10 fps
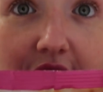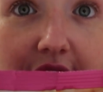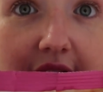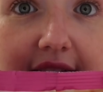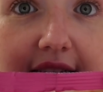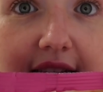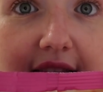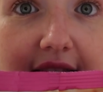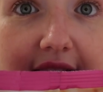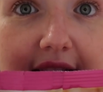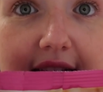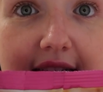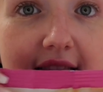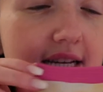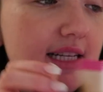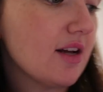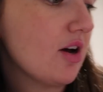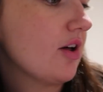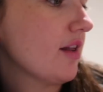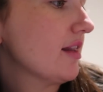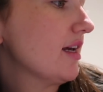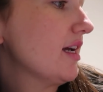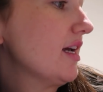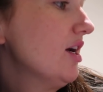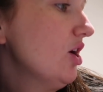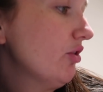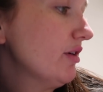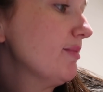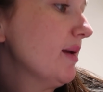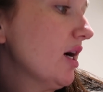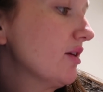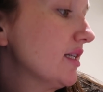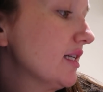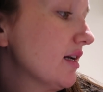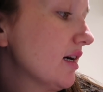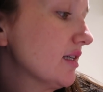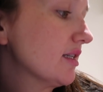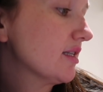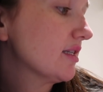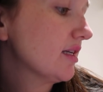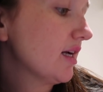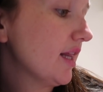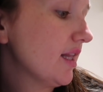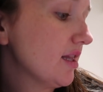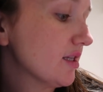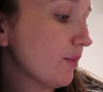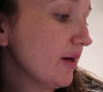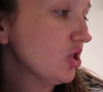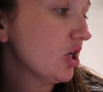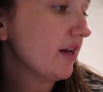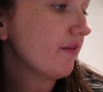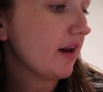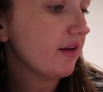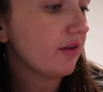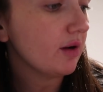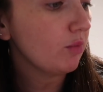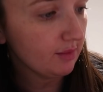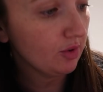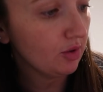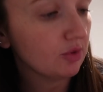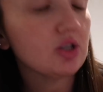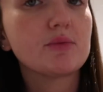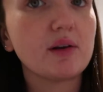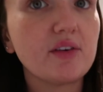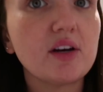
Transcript: on is these. These are the crispy coated nuts and they're the sweet chili flavor. Someone who watches my